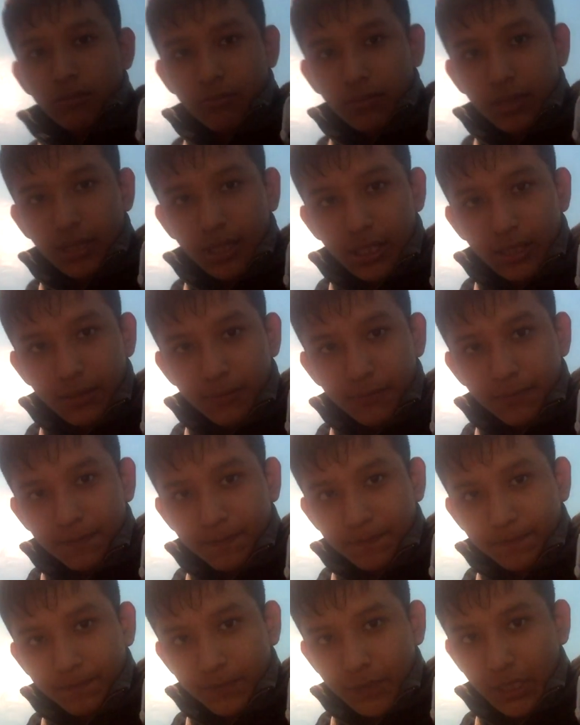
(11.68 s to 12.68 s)
but
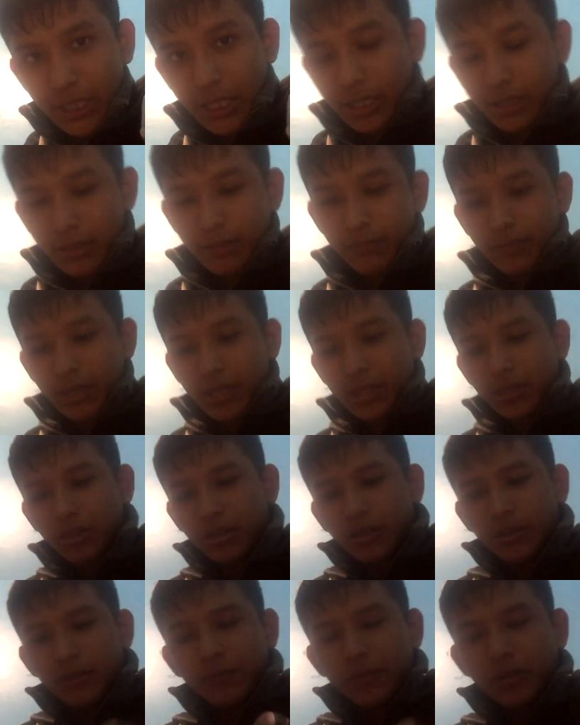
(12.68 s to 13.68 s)
yeah, because
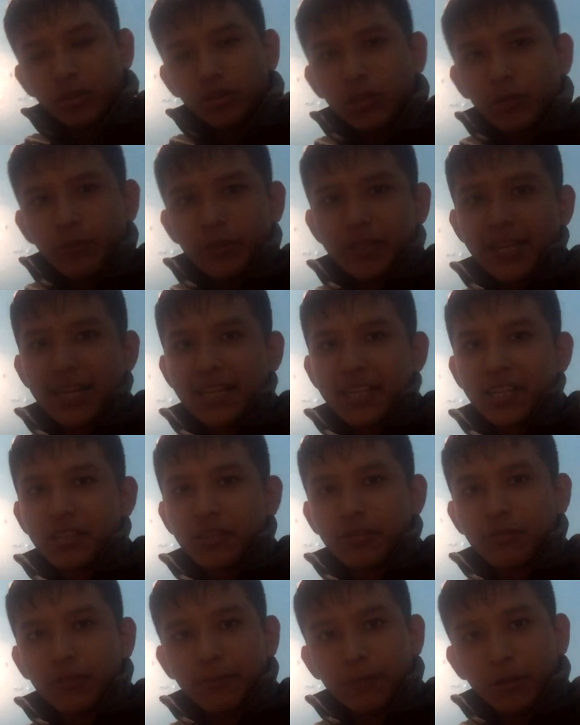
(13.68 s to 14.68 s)
look, the only reason I
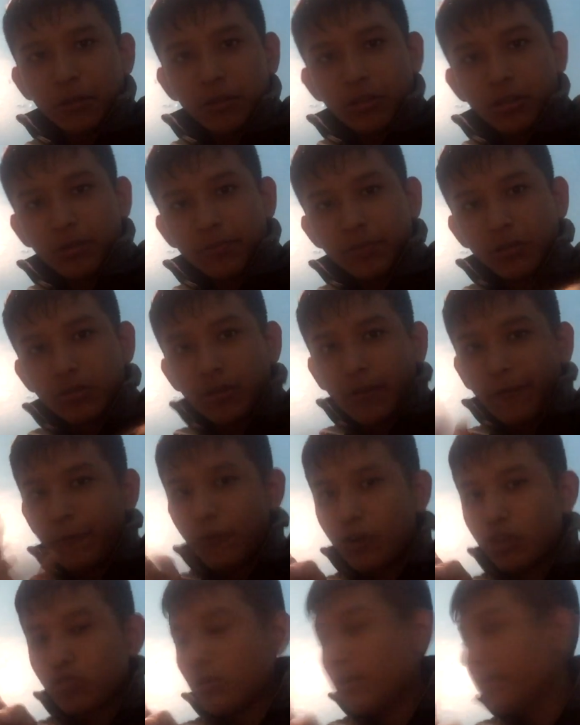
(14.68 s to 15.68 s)
didn't upload the
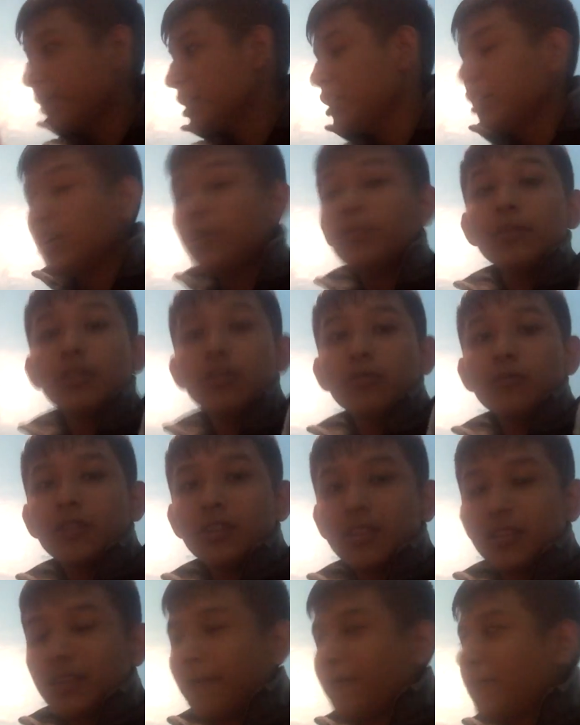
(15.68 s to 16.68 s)
first one because the upload
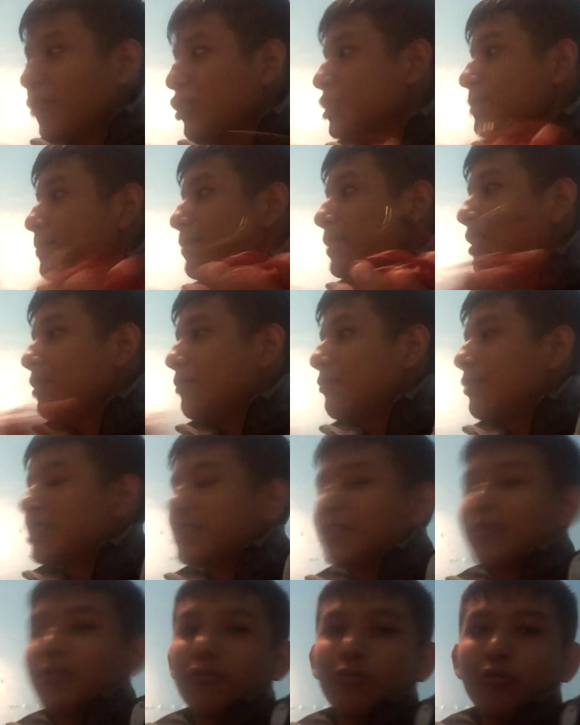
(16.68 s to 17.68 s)
one, the first part
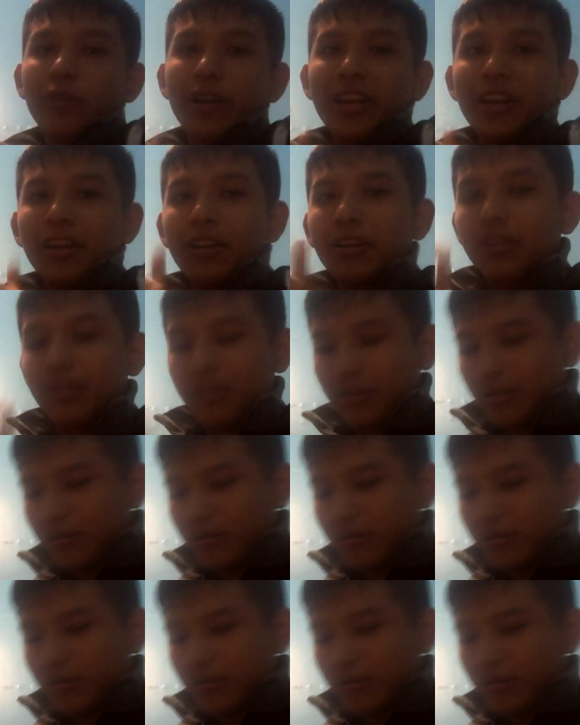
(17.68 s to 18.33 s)
was weird.